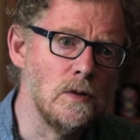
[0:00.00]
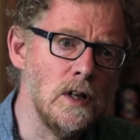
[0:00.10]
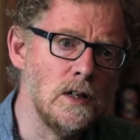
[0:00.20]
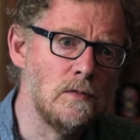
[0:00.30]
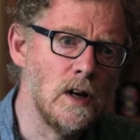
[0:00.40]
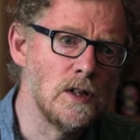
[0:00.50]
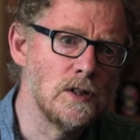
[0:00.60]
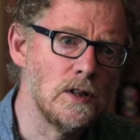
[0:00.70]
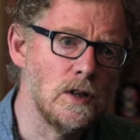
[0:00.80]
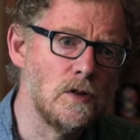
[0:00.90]
you need a
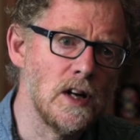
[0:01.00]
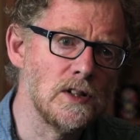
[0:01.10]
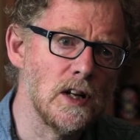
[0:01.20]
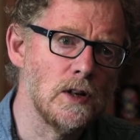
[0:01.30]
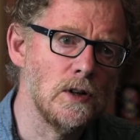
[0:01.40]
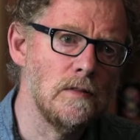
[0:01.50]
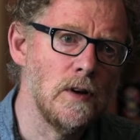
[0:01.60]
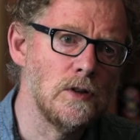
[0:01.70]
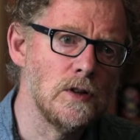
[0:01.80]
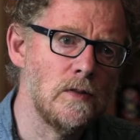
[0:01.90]
registered address to get on the
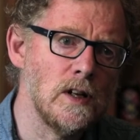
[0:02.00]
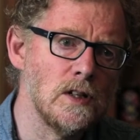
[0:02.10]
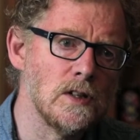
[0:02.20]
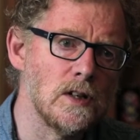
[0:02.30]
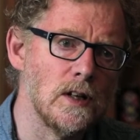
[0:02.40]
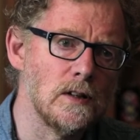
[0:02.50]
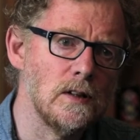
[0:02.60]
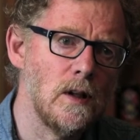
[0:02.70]
voters' register.